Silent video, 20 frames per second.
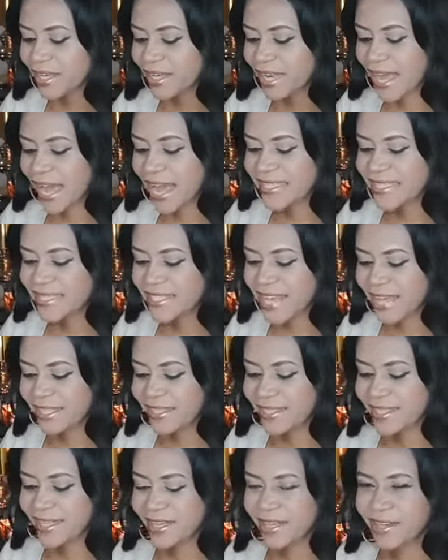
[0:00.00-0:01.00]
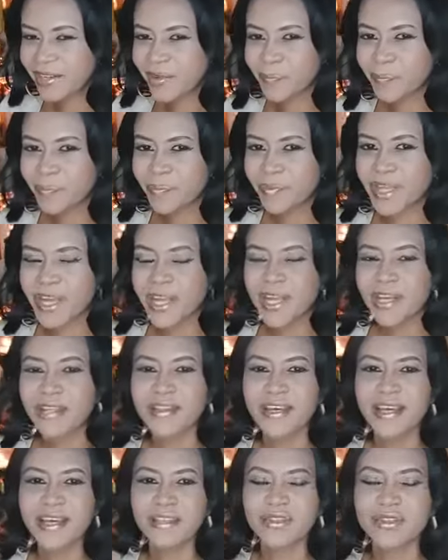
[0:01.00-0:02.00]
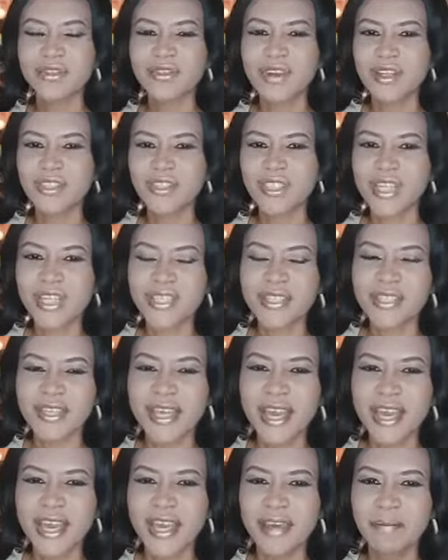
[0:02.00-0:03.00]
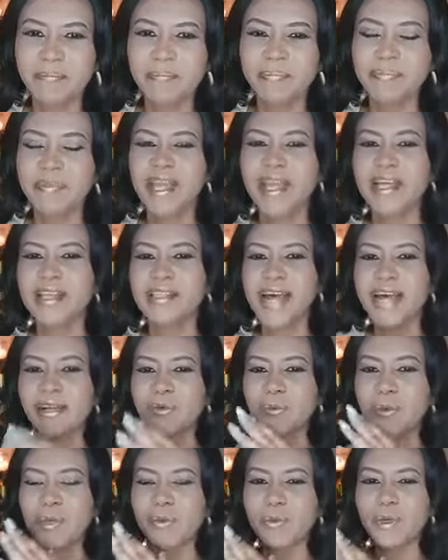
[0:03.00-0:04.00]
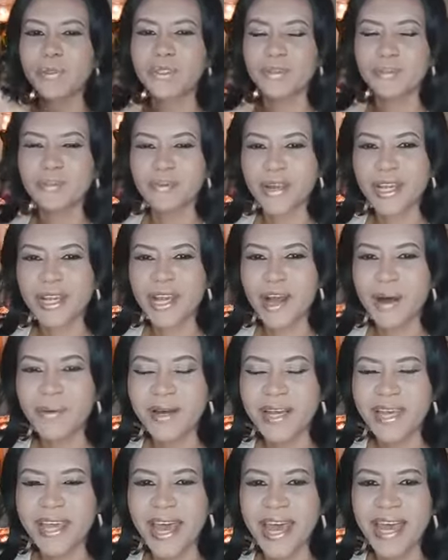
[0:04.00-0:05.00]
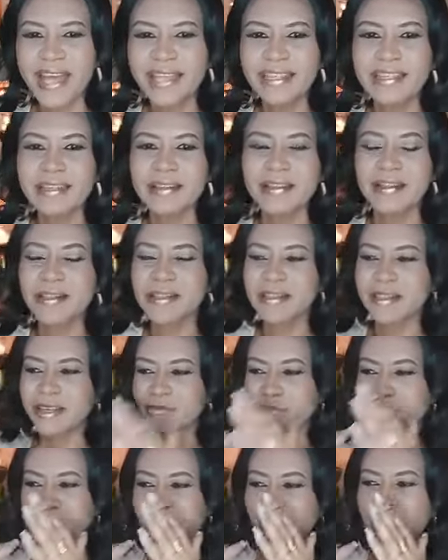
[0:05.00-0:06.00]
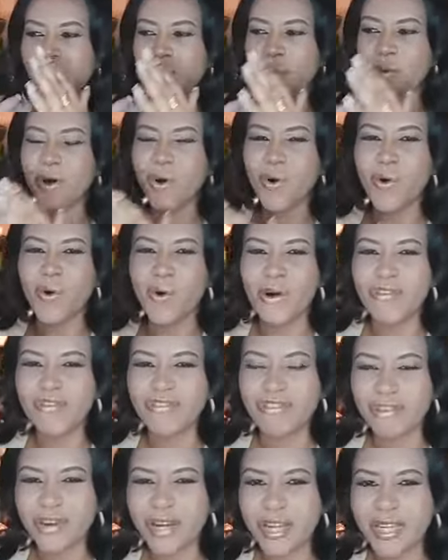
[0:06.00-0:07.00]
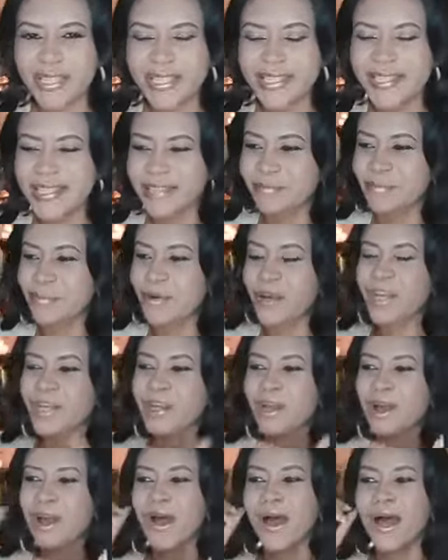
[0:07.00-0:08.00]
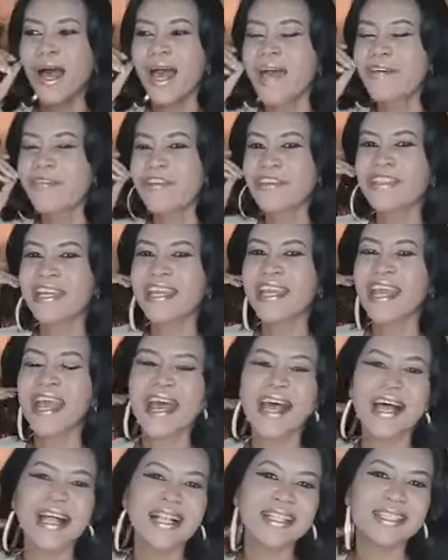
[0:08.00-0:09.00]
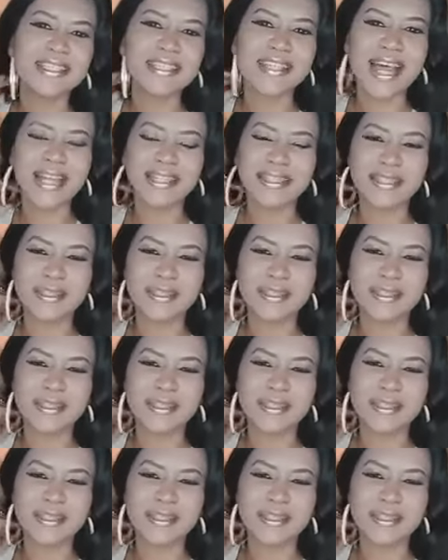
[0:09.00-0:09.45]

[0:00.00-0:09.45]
Last Saturday, the instructions came that we were to bring our candles and bring our offerings and bring everything else that